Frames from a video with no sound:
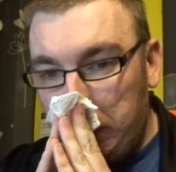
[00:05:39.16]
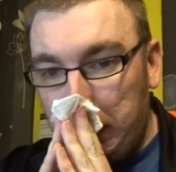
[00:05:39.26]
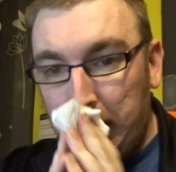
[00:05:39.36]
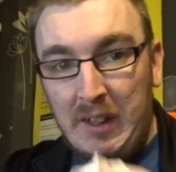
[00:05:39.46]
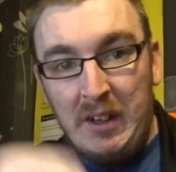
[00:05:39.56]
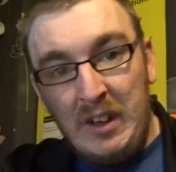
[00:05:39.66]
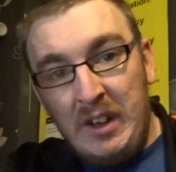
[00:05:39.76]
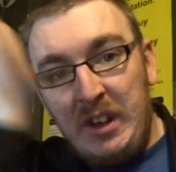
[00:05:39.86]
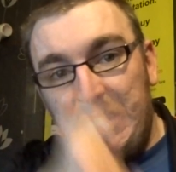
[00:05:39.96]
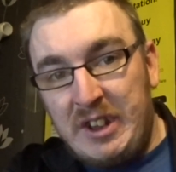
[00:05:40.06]

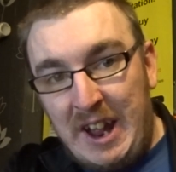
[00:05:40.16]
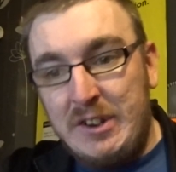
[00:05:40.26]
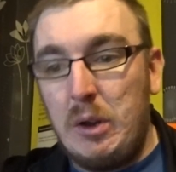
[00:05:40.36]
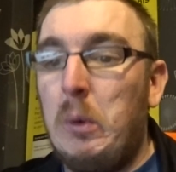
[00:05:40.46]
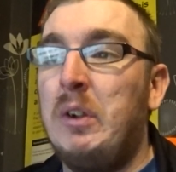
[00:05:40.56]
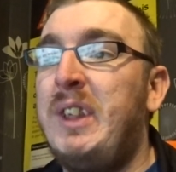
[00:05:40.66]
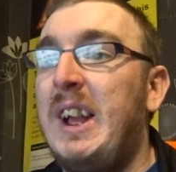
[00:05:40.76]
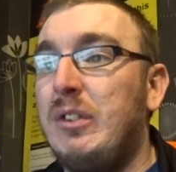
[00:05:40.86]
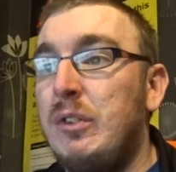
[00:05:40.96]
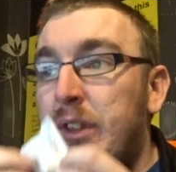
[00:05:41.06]
/ one
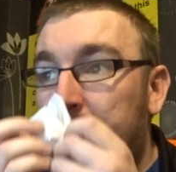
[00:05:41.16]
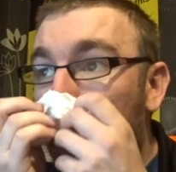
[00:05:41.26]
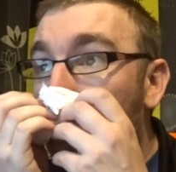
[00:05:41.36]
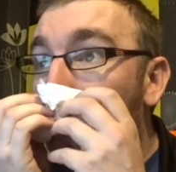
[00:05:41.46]
text under.